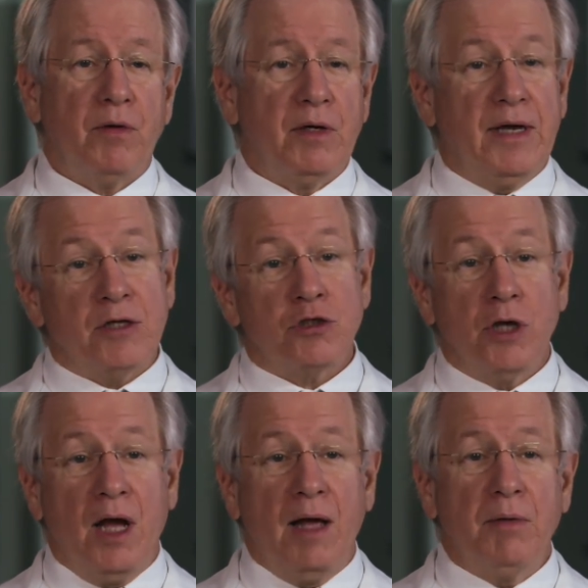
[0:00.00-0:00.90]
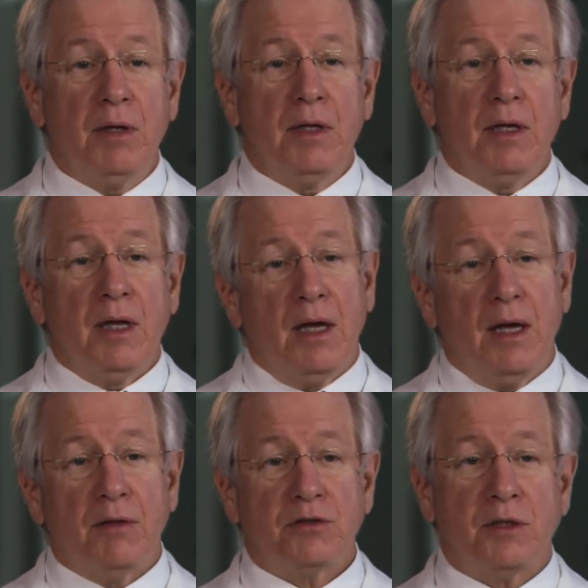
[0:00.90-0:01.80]
For a desk job,
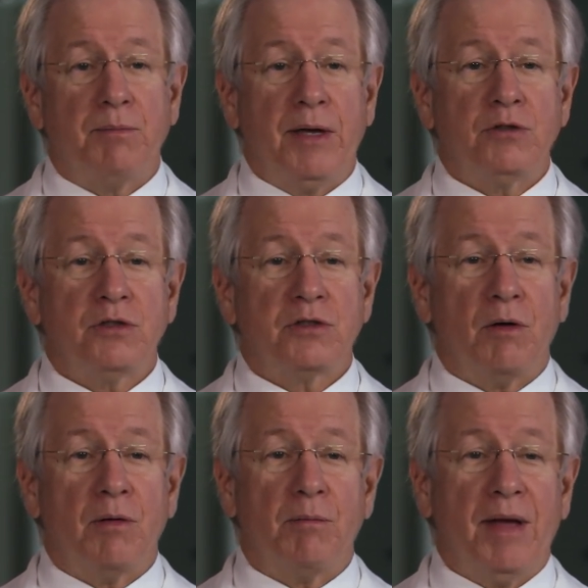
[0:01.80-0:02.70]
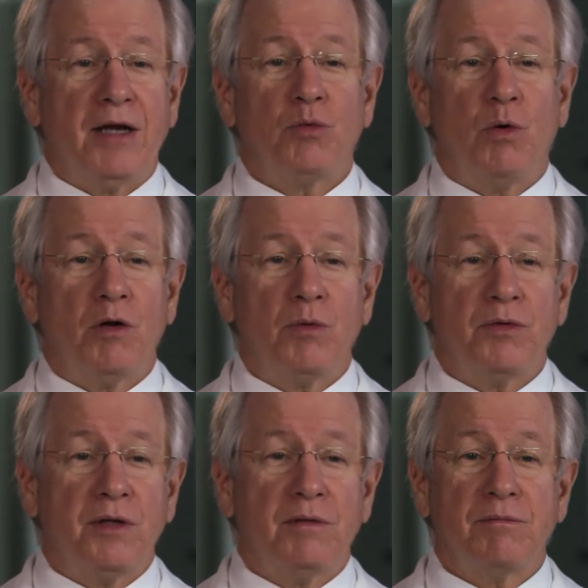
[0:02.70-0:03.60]
uh, some patients are back to work
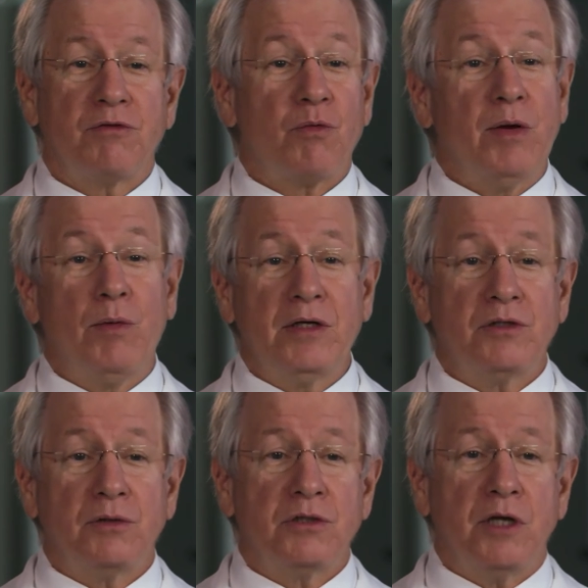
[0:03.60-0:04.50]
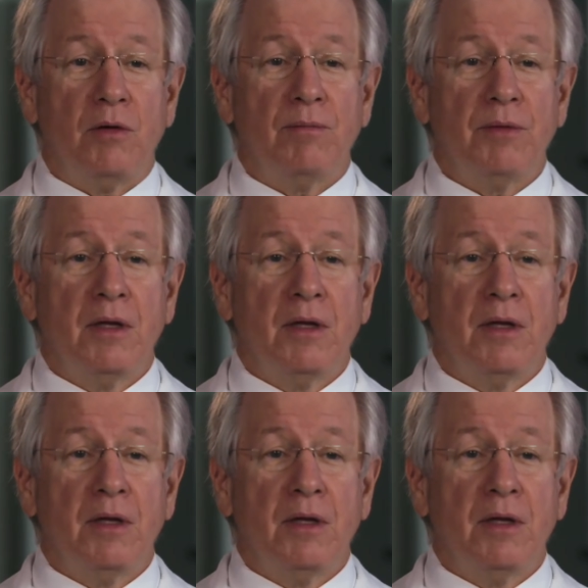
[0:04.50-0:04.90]
within three weeks or so.